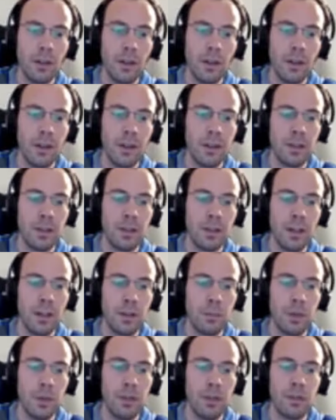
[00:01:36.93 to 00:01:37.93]
It
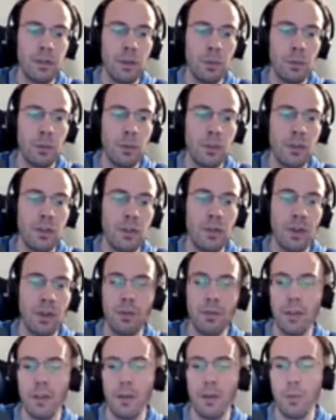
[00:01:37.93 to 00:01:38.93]
can't be disturbed with
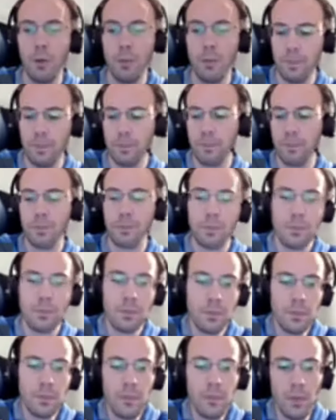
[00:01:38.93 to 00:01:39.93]
g5 anymore.
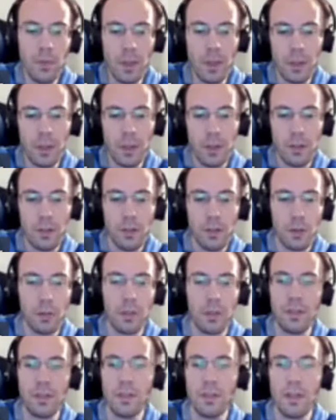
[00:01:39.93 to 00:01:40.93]
So
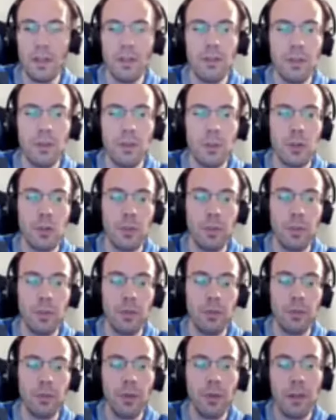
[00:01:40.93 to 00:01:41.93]
queen c7, bishop
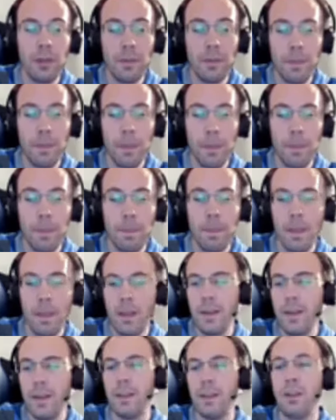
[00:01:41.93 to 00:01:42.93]
f4,
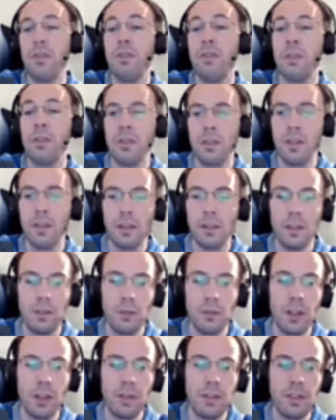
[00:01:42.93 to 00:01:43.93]
and now very subtle,
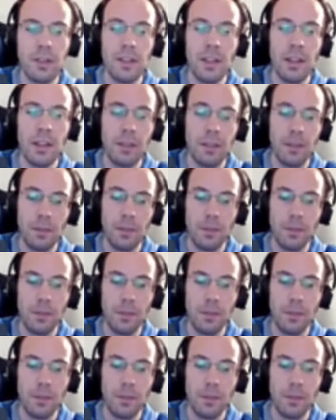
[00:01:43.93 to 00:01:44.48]
rook fc8.